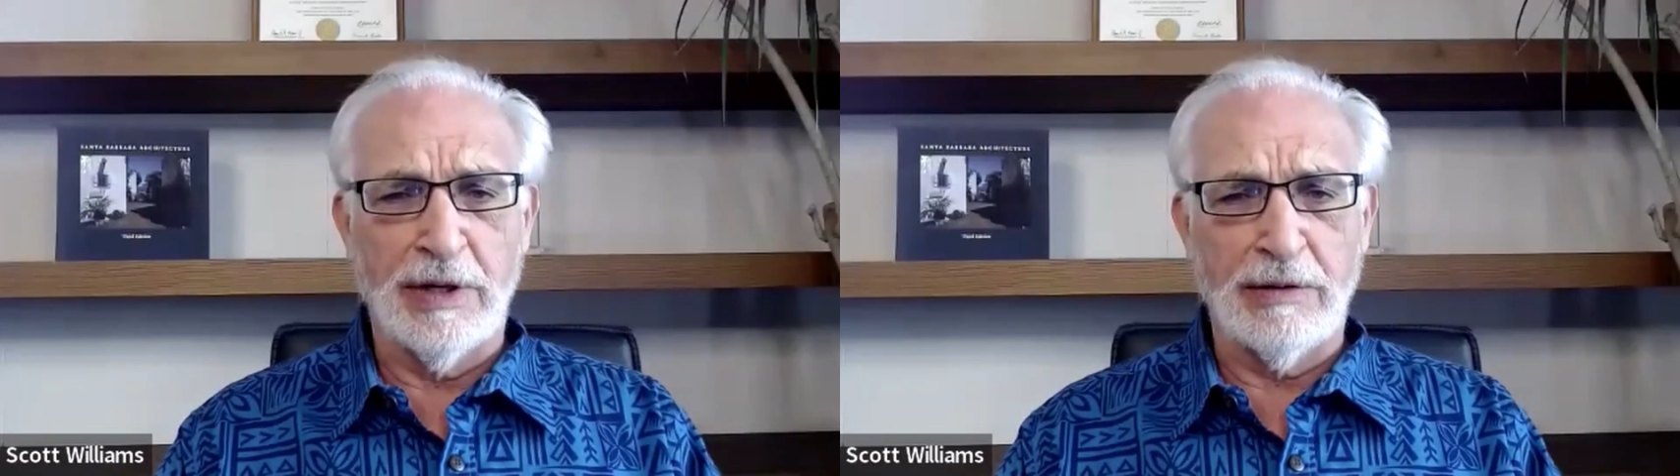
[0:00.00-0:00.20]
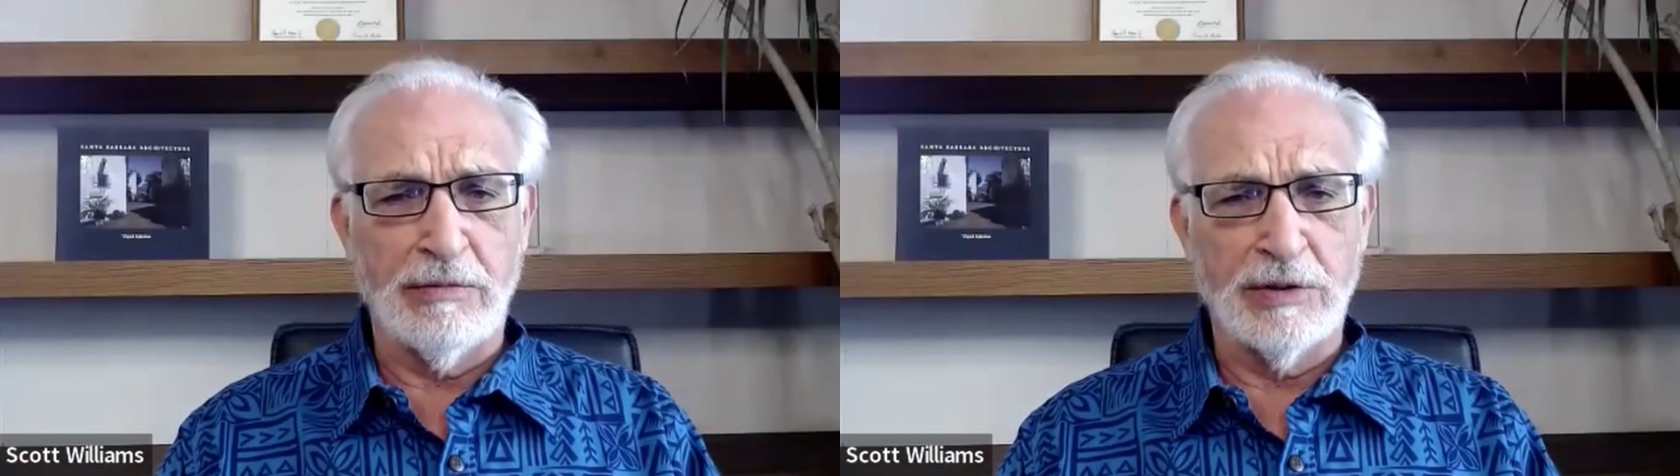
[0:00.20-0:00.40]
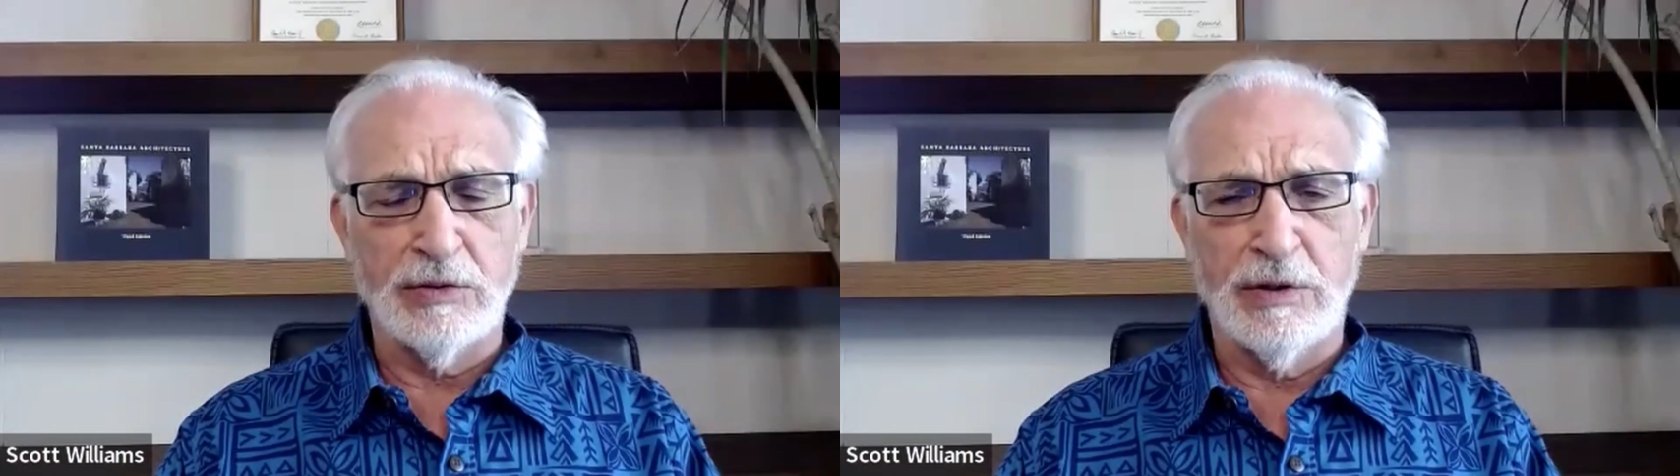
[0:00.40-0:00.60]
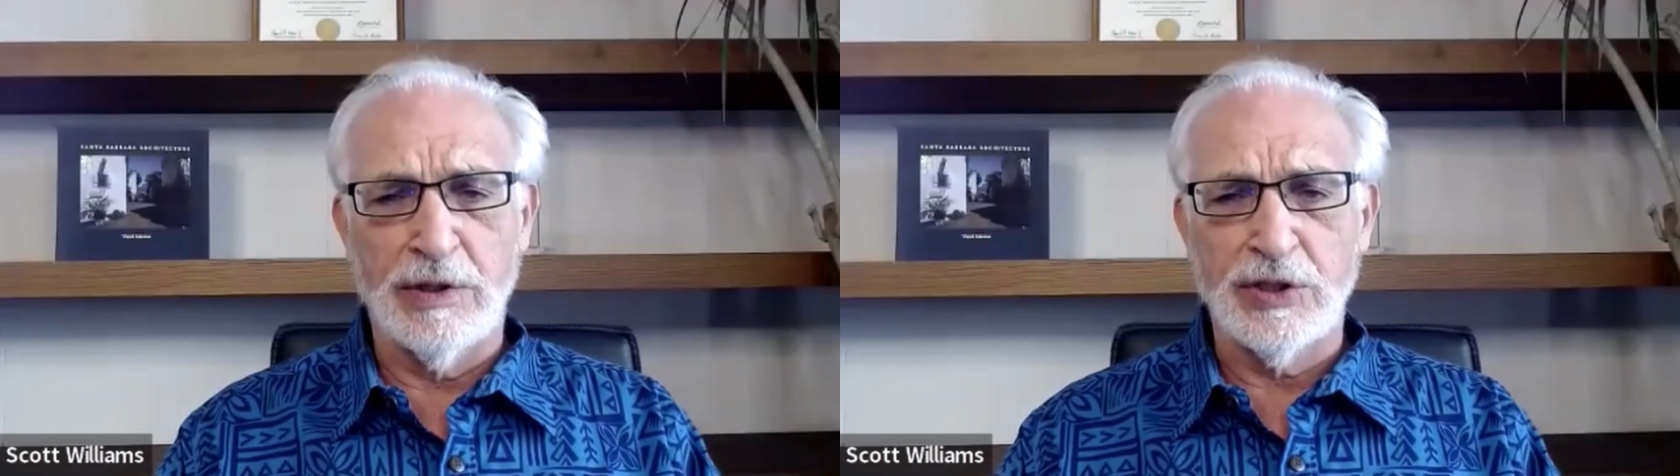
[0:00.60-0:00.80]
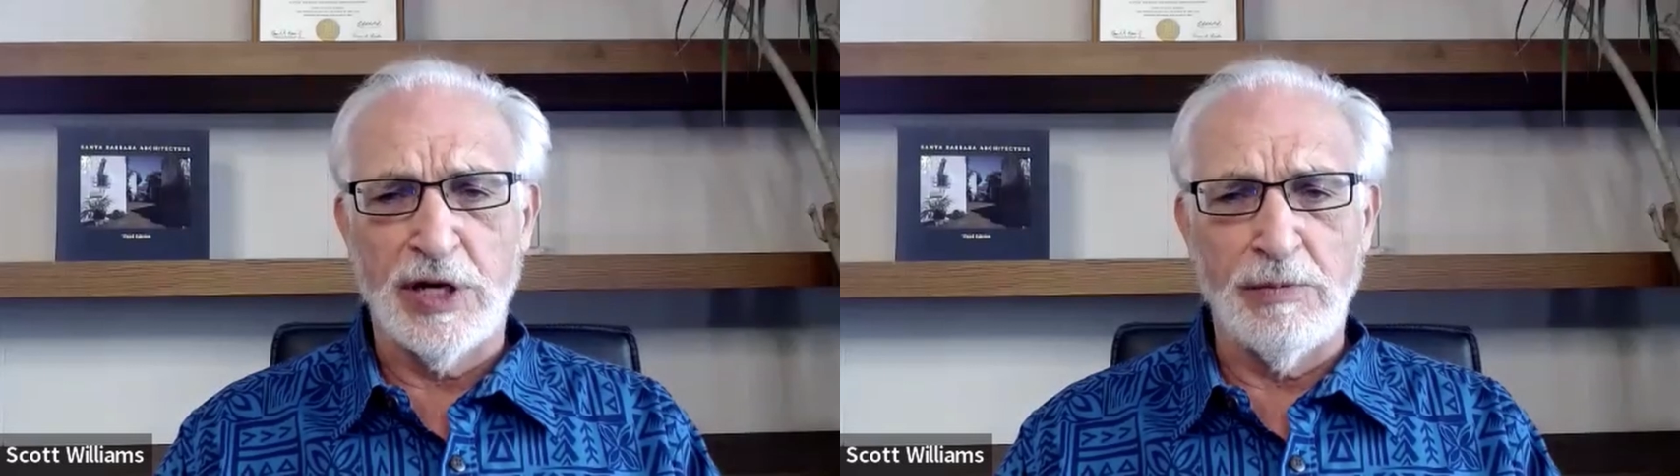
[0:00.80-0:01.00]
I just
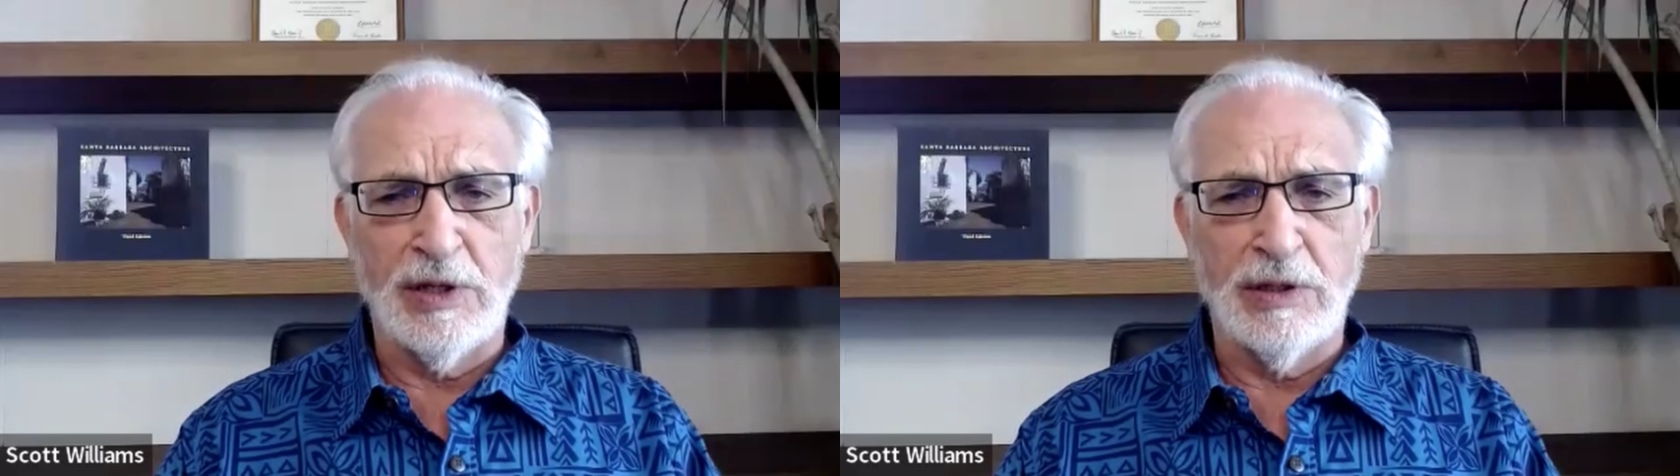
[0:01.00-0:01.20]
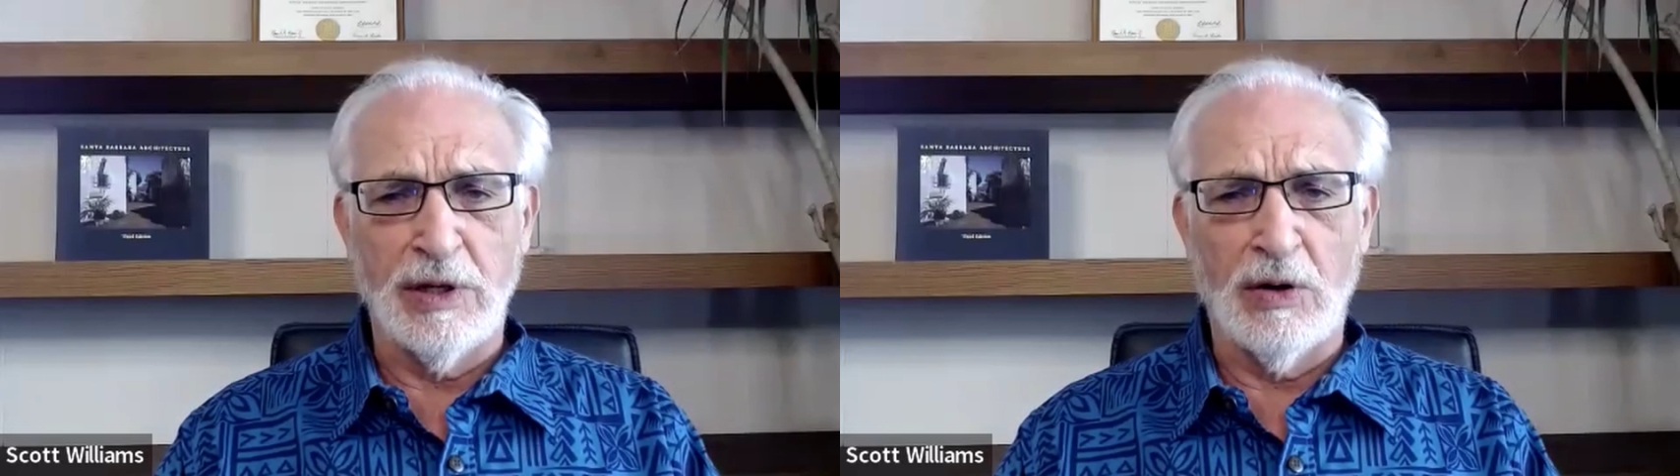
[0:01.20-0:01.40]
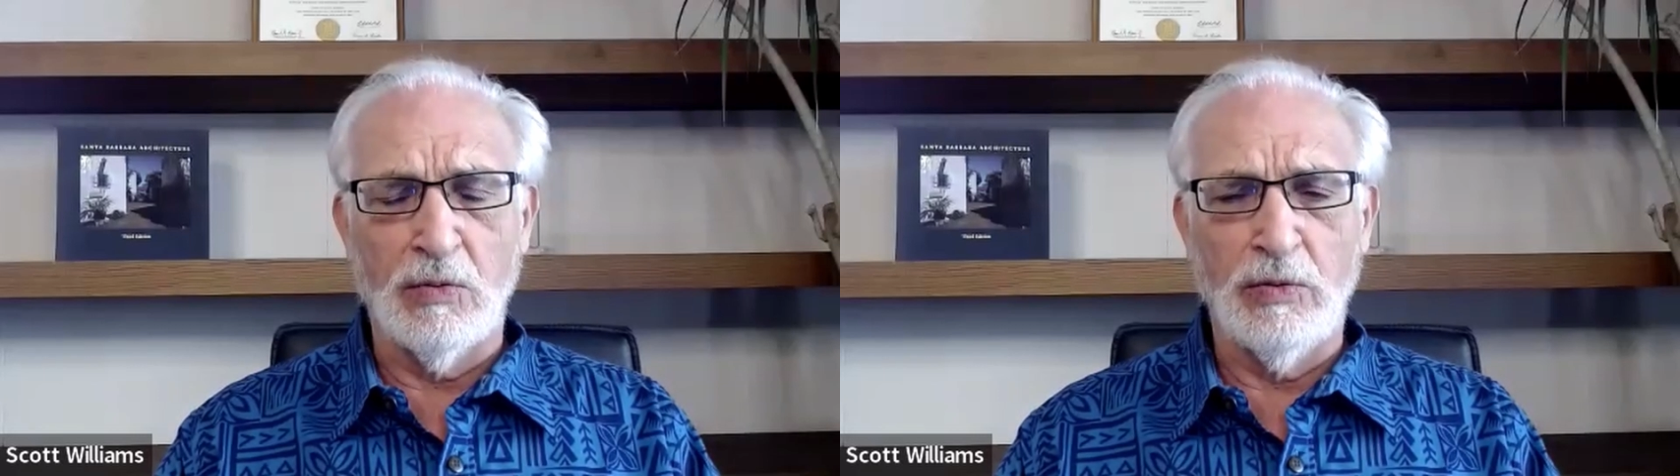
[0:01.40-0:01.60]
want to chime in there.